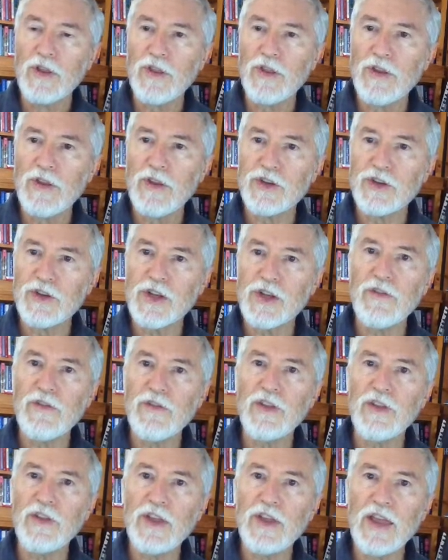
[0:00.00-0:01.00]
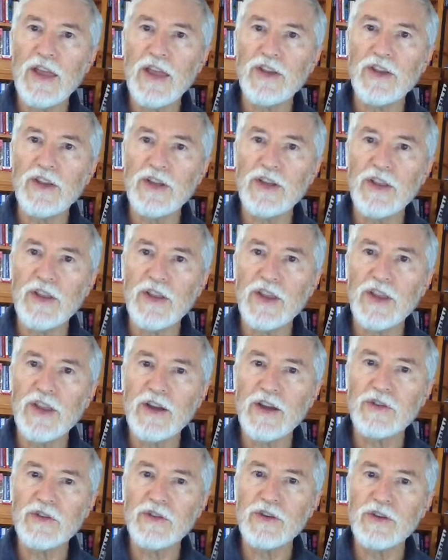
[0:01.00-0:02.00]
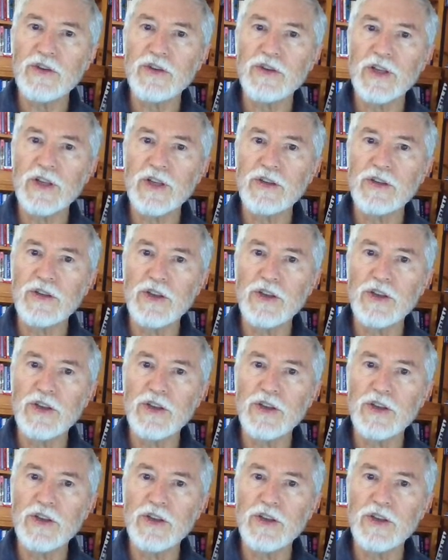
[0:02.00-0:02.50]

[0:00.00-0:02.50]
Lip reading: the 7th and the 10th houses.